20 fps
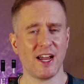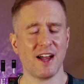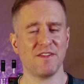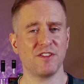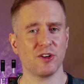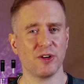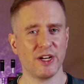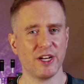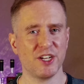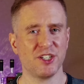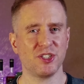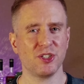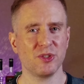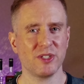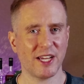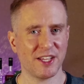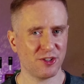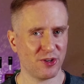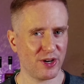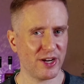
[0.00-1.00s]
have their issues
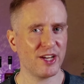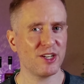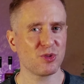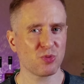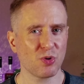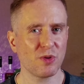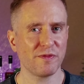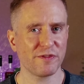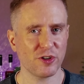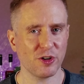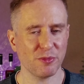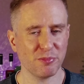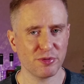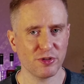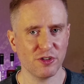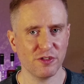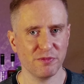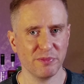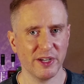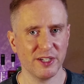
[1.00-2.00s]
and there is room for
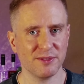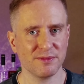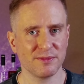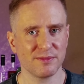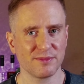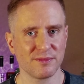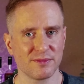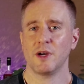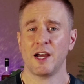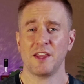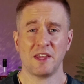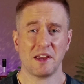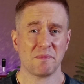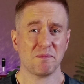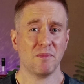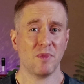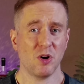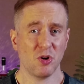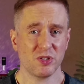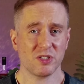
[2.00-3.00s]
improvement. I think
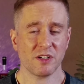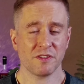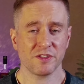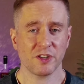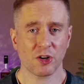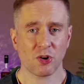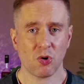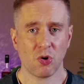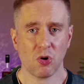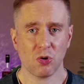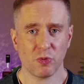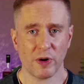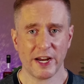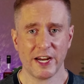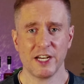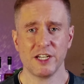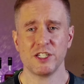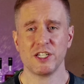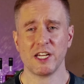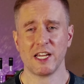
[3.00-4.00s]
most of their core
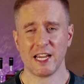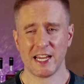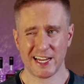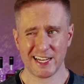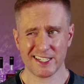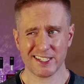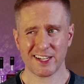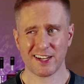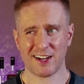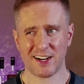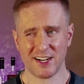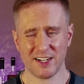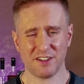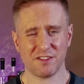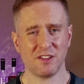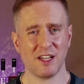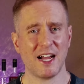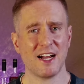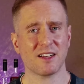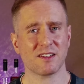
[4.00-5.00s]
range is kind of
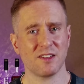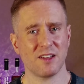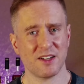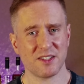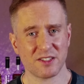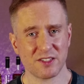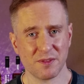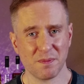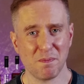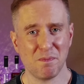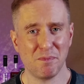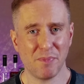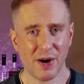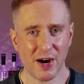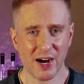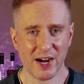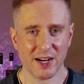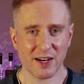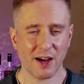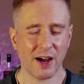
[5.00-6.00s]
lackluster,
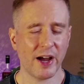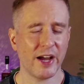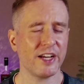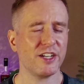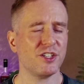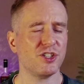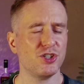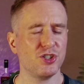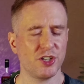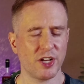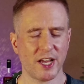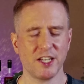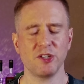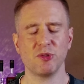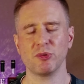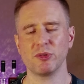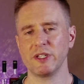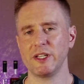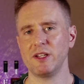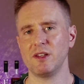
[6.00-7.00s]
but I
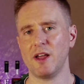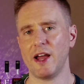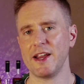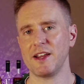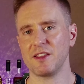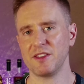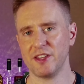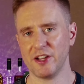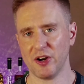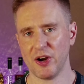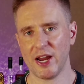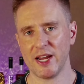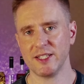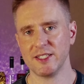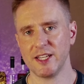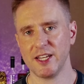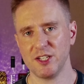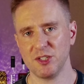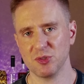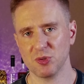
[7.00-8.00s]
genuinely like their
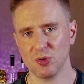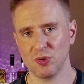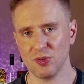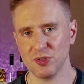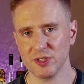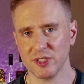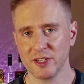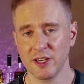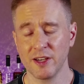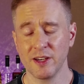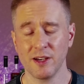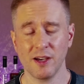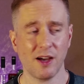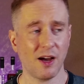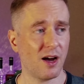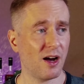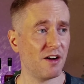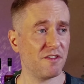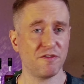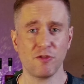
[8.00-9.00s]
18 year old.
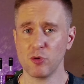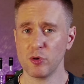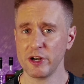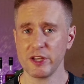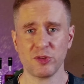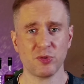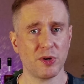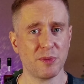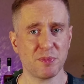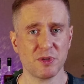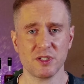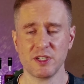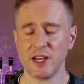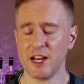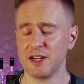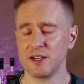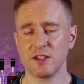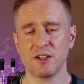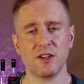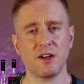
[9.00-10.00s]
Uh,
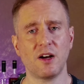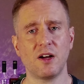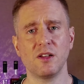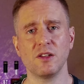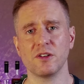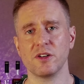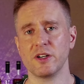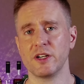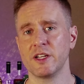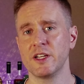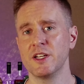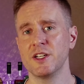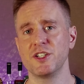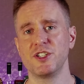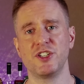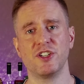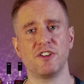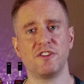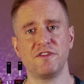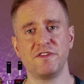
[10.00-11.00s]
43% colored,
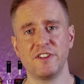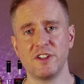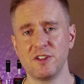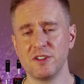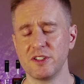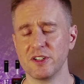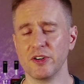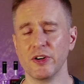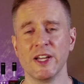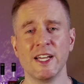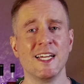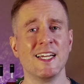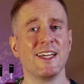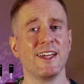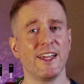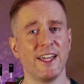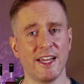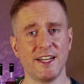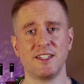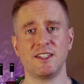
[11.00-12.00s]
chill filtered.
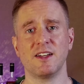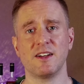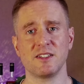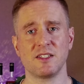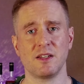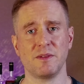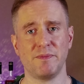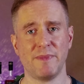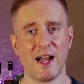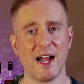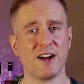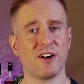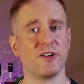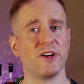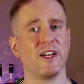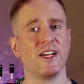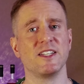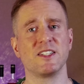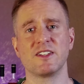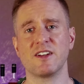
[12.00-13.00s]
It doesn't matter.
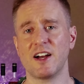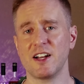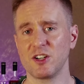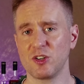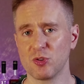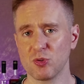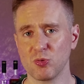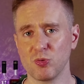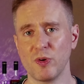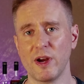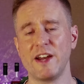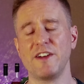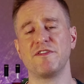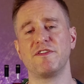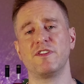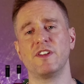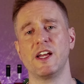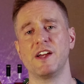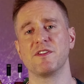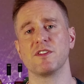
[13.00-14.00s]
It's got great
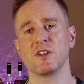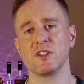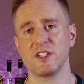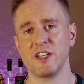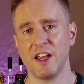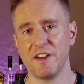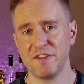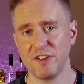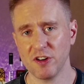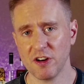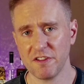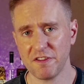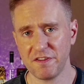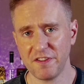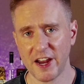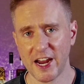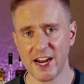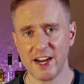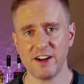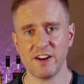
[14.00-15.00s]
flavors. If you're a
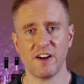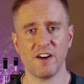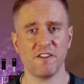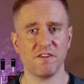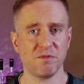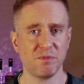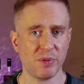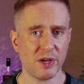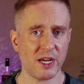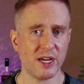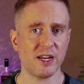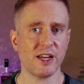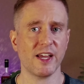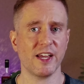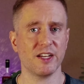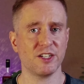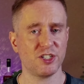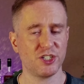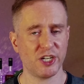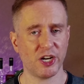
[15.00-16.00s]
fan of peat
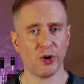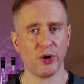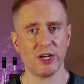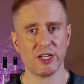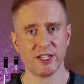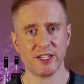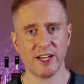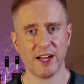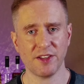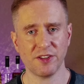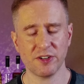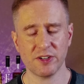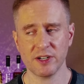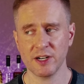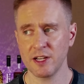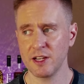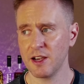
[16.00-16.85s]
and sherry together,